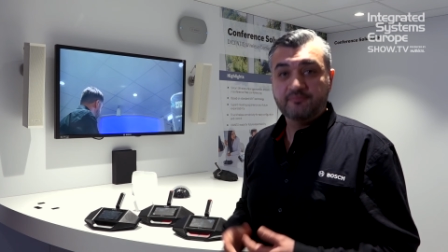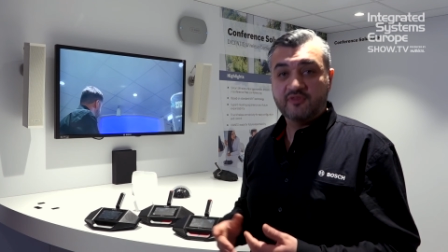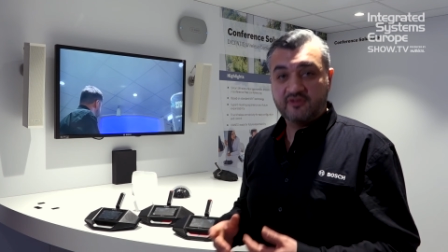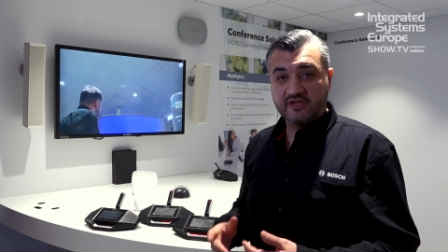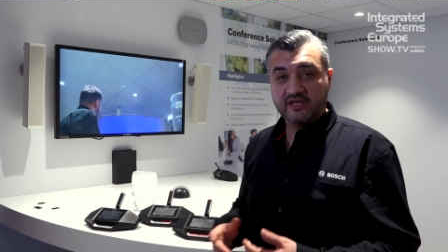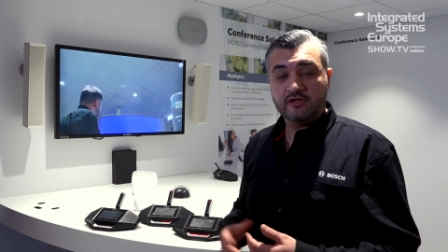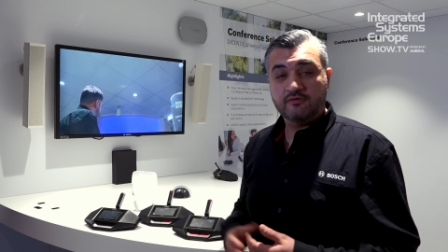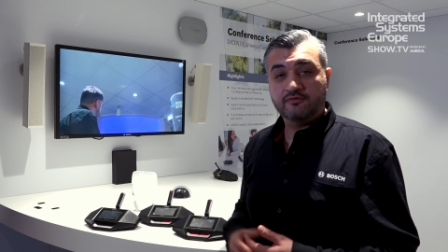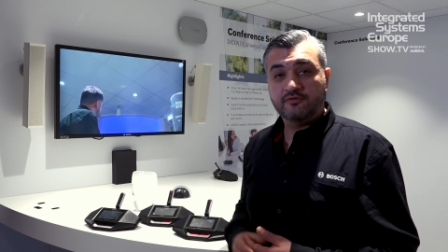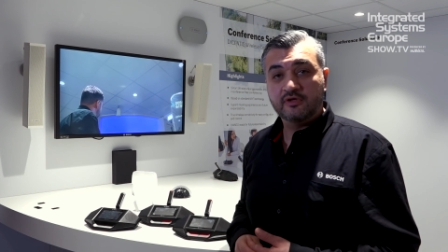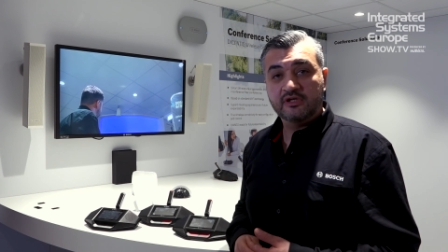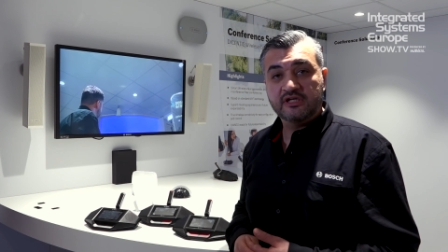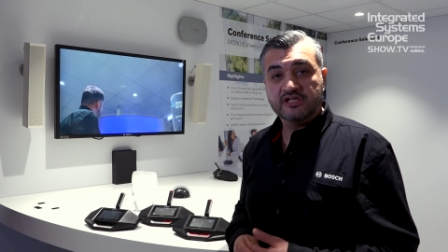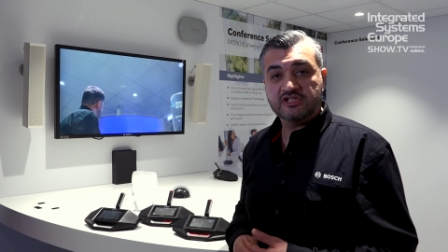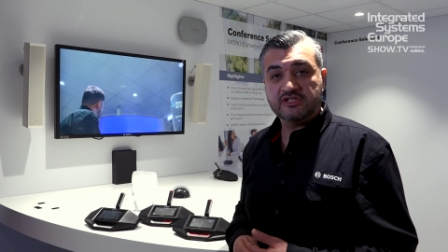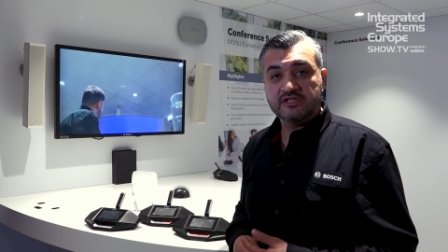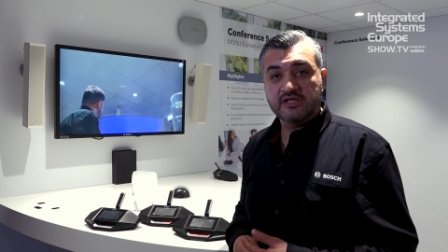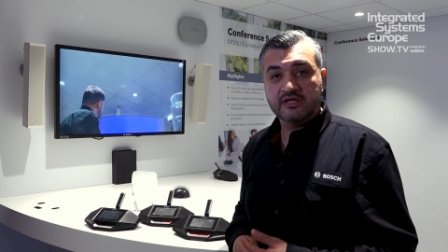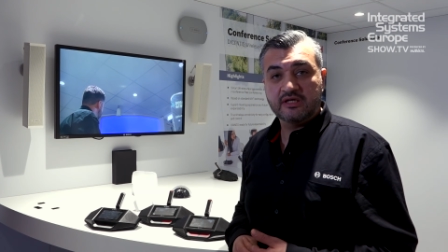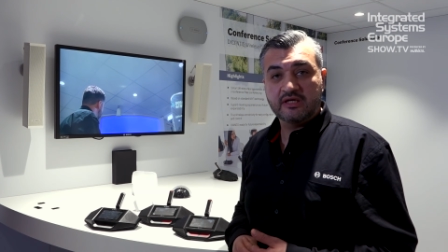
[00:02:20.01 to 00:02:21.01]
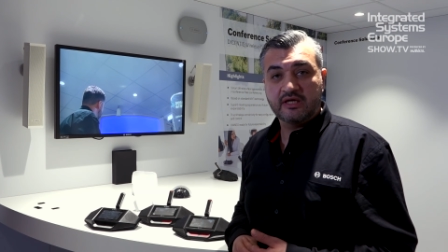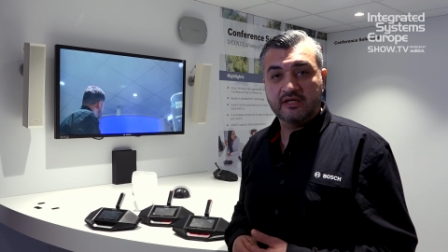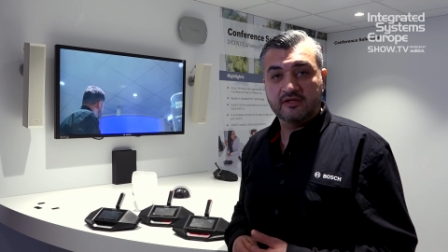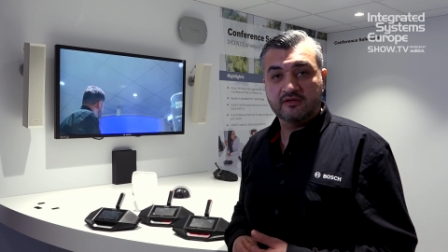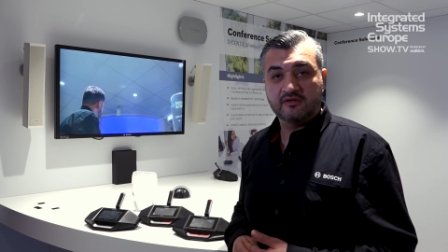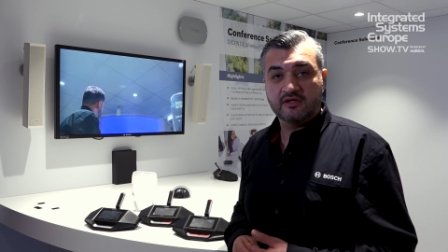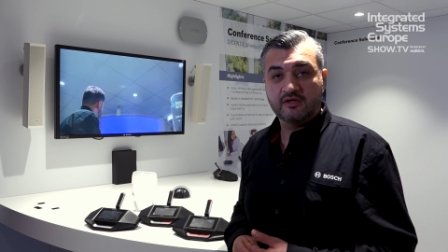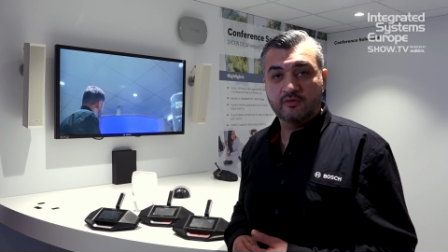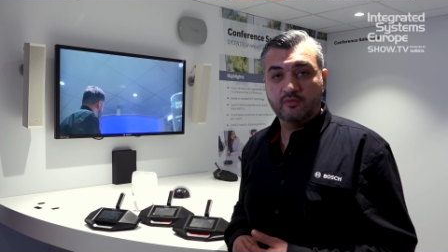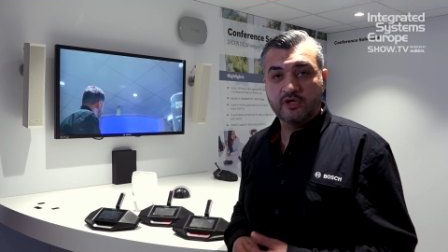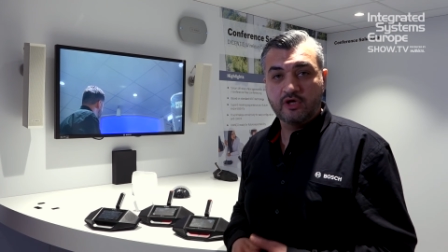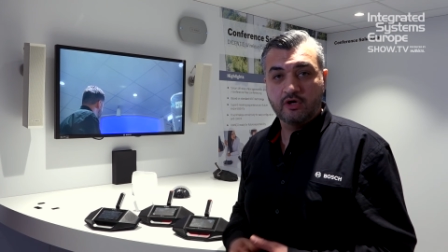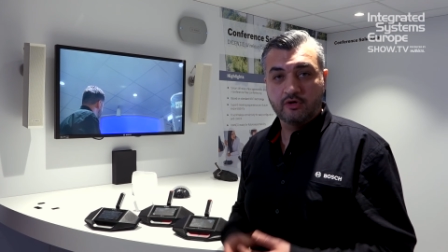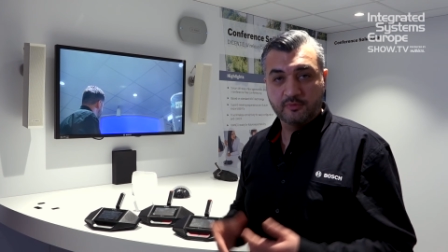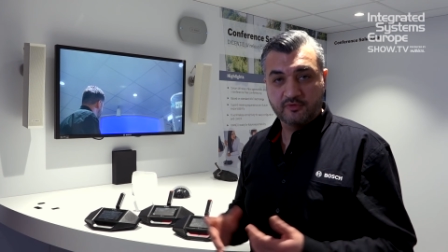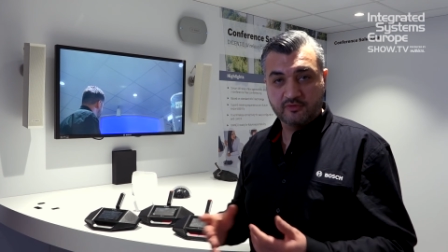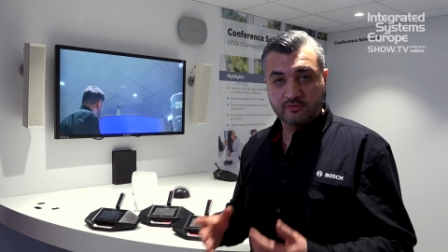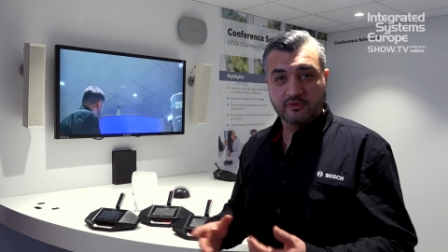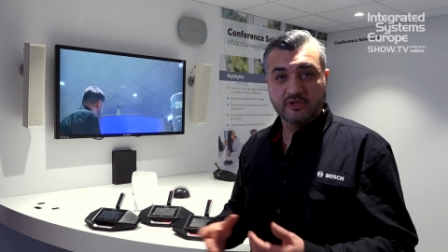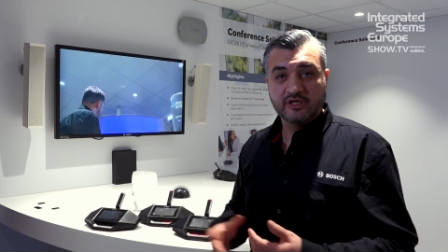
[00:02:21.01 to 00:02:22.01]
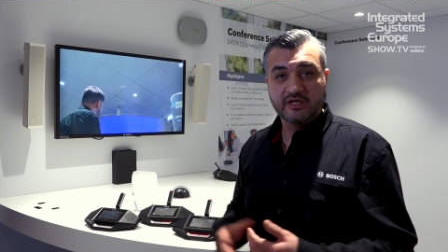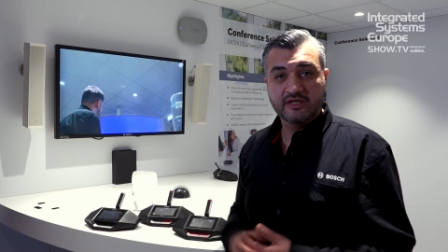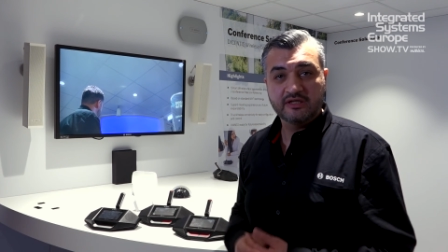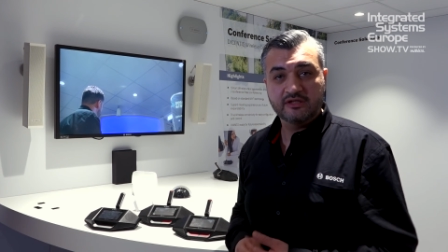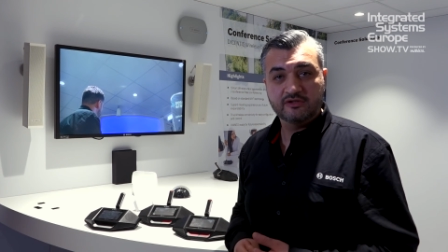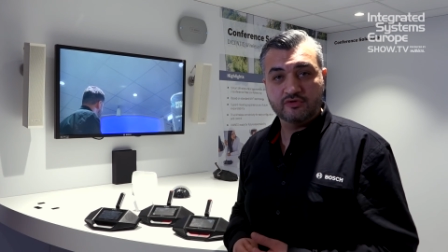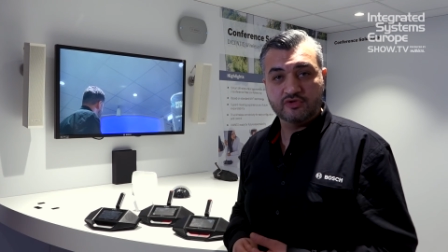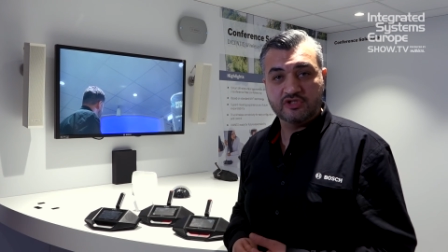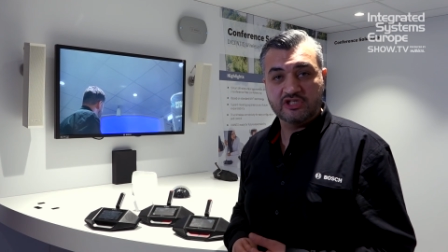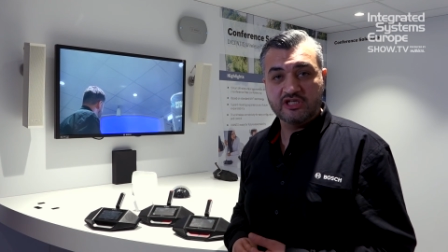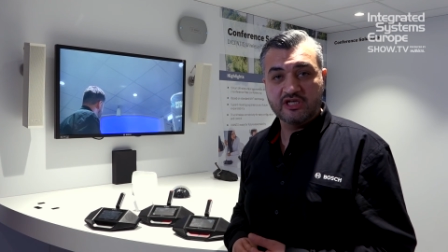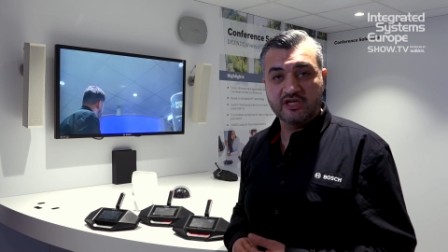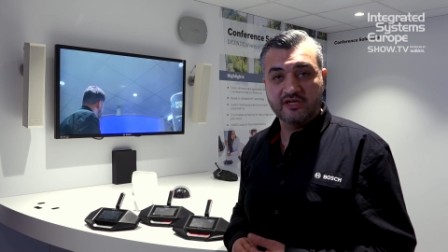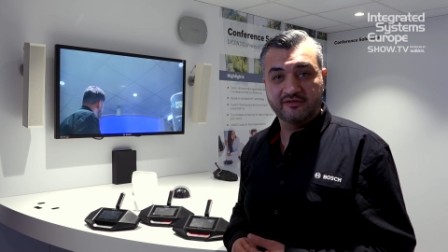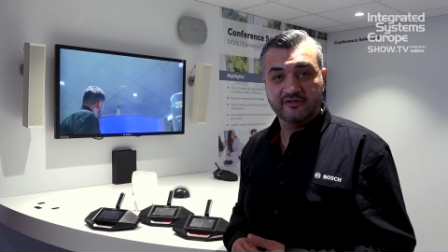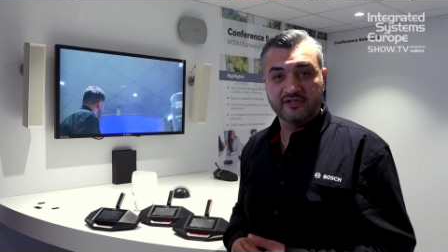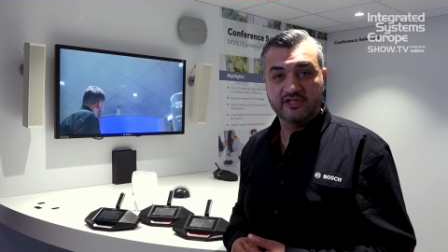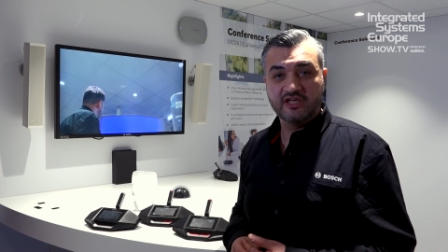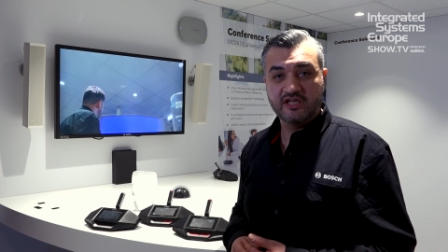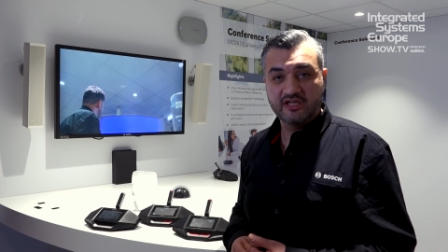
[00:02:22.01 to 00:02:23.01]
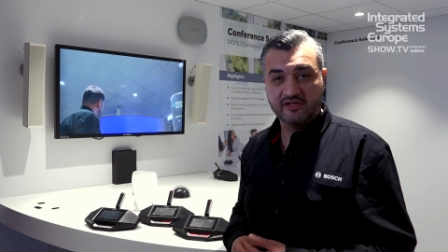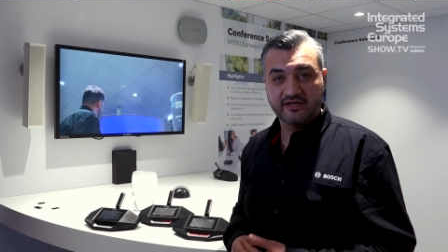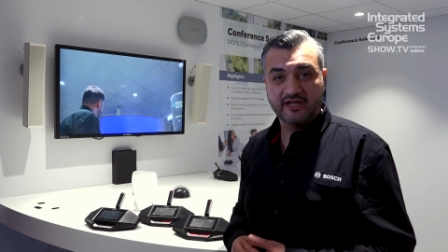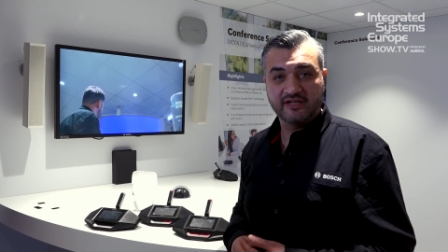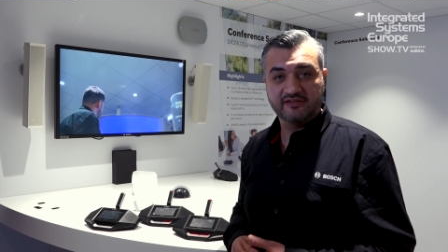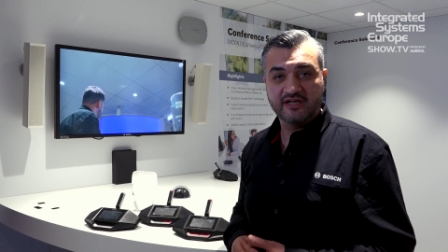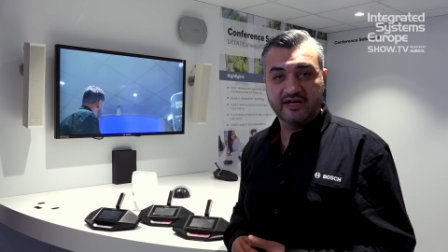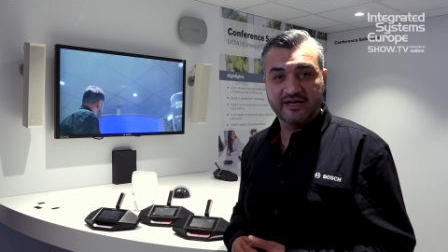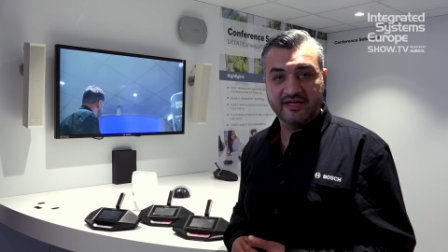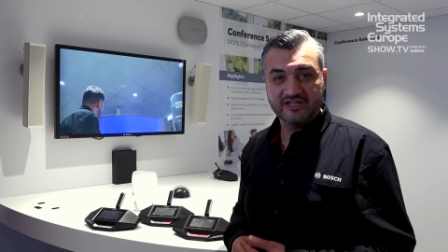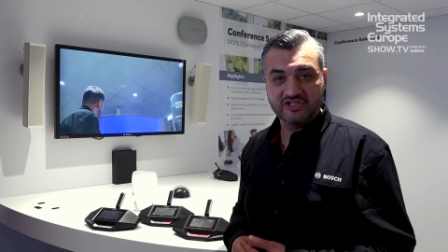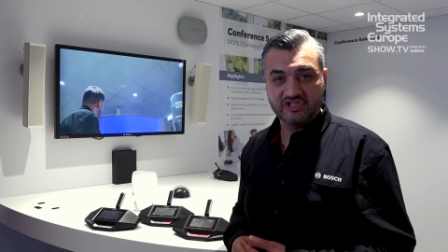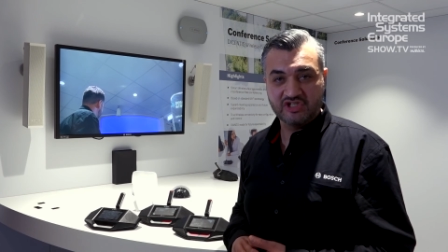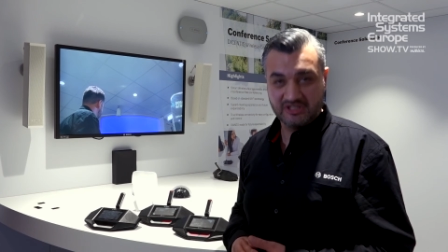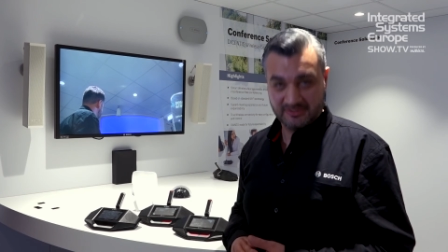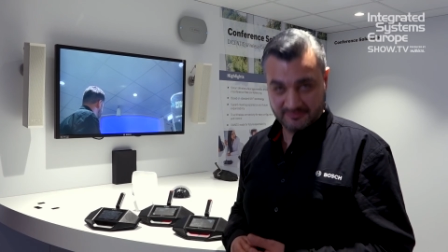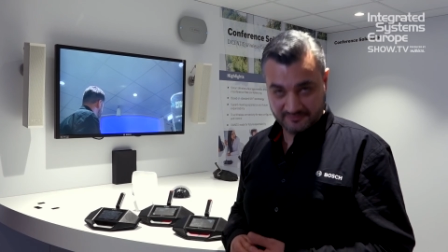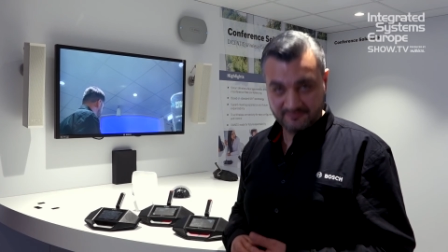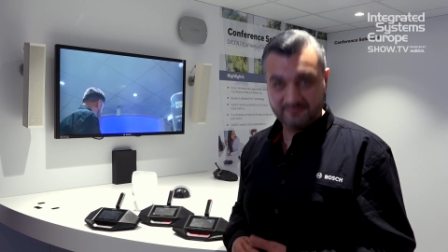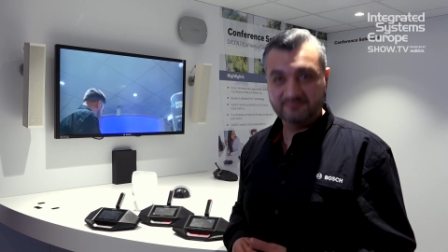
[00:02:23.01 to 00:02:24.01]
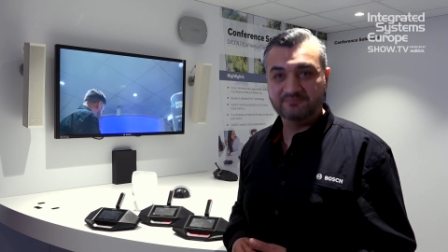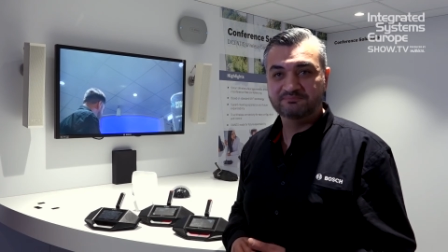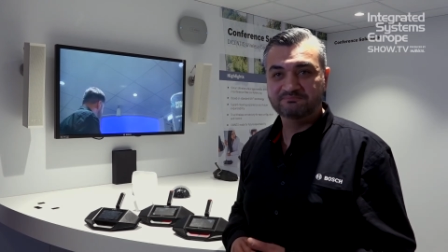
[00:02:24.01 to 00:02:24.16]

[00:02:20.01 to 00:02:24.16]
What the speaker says: Thank you for listening, and we hope to see you here at the ISE.